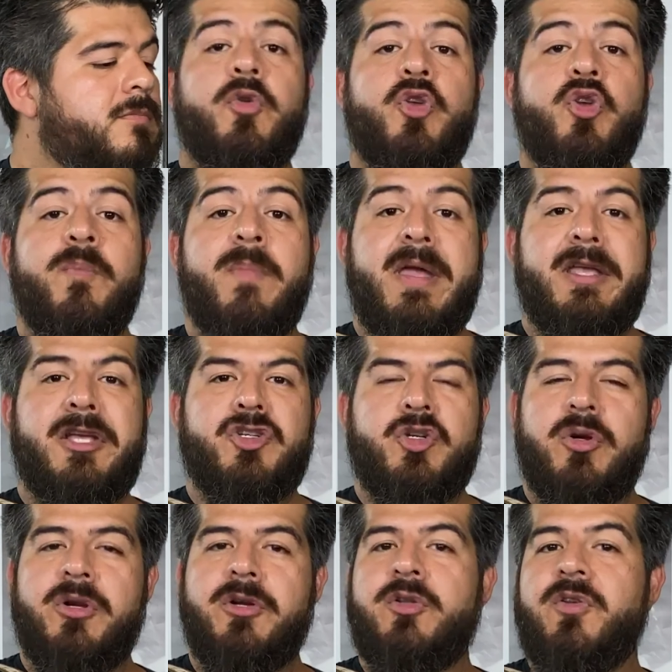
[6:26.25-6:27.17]
You make
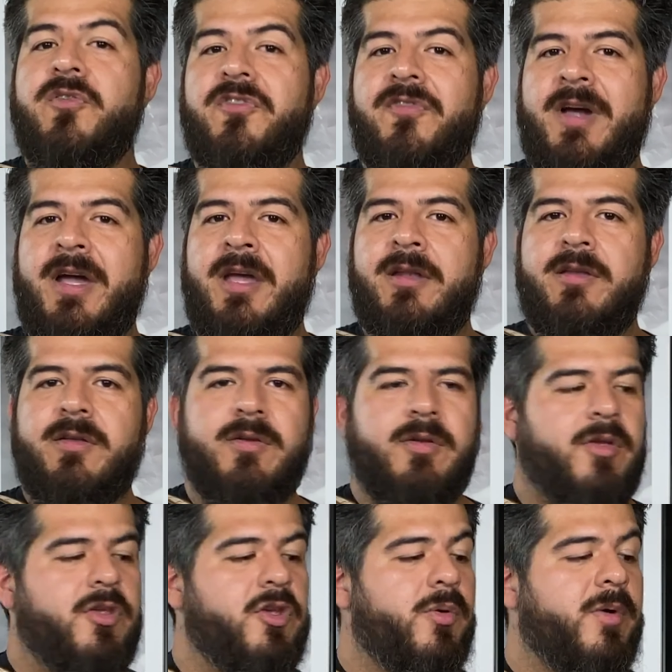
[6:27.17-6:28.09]
sure to find
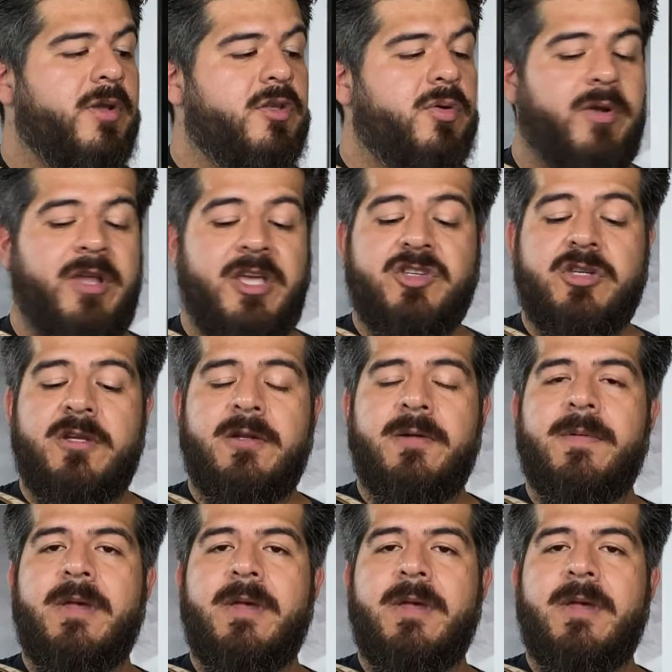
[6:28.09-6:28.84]
your intonation,